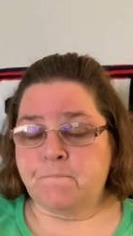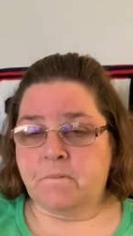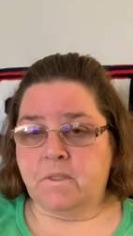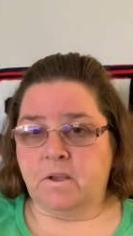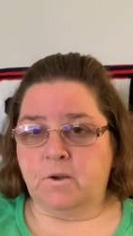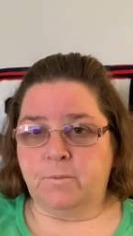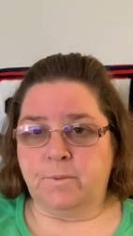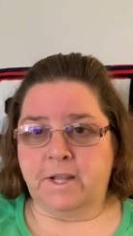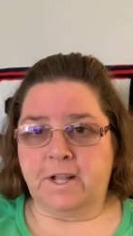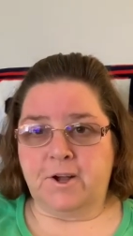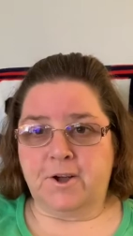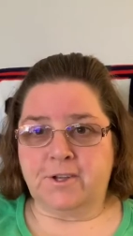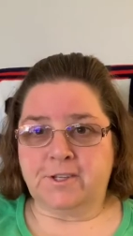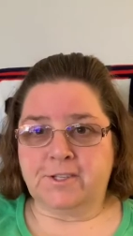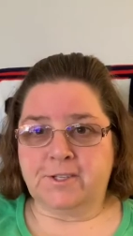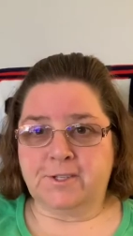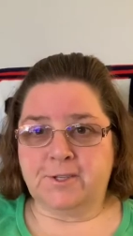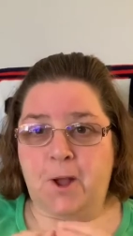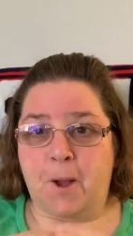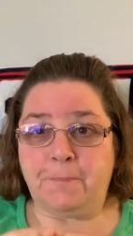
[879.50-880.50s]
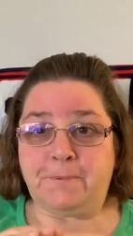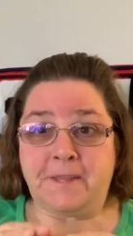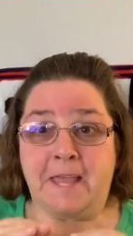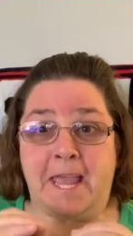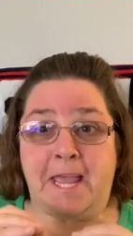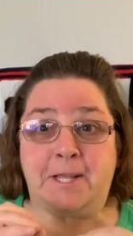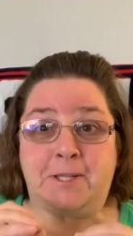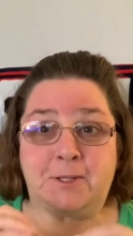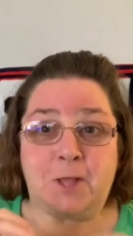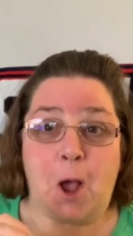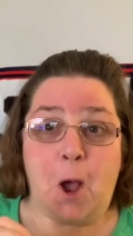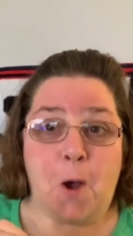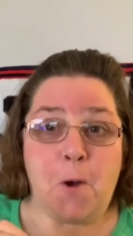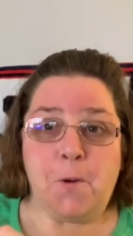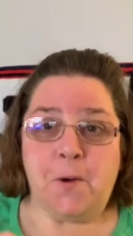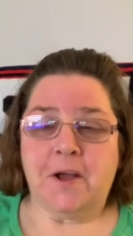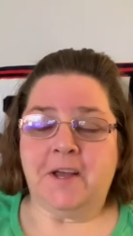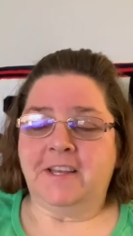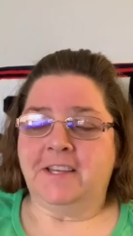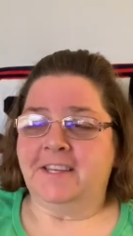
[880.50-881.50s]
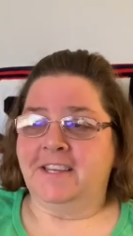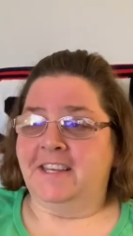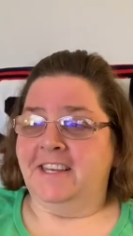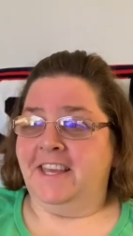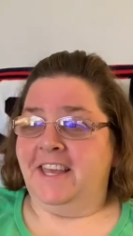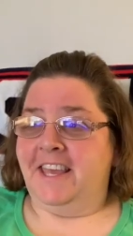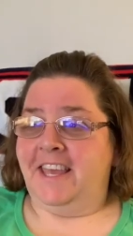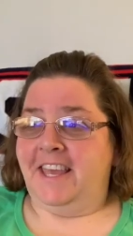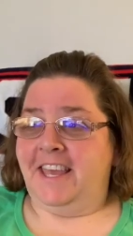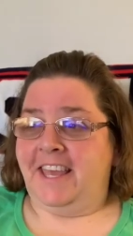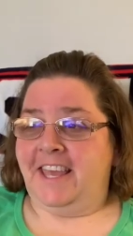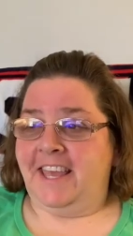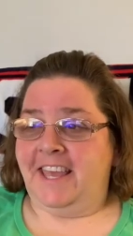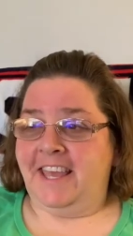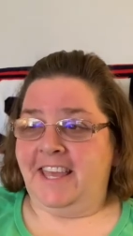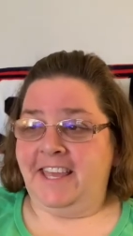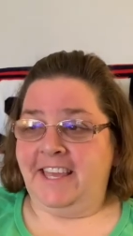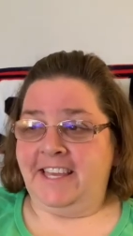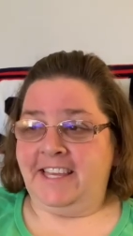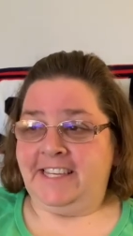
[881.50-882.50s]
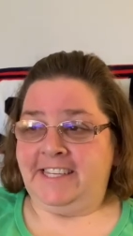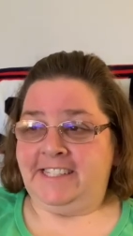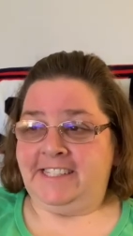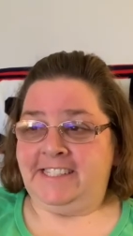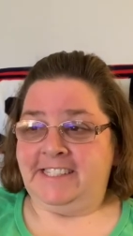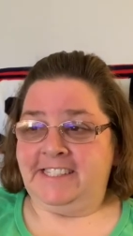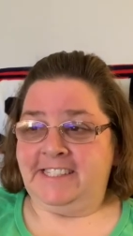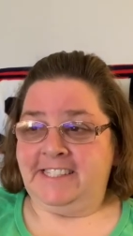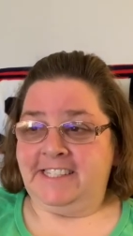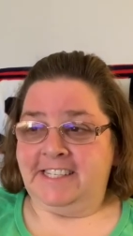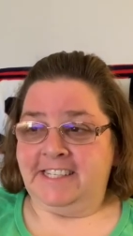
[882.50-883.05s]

oh my gosh, stop saying so. And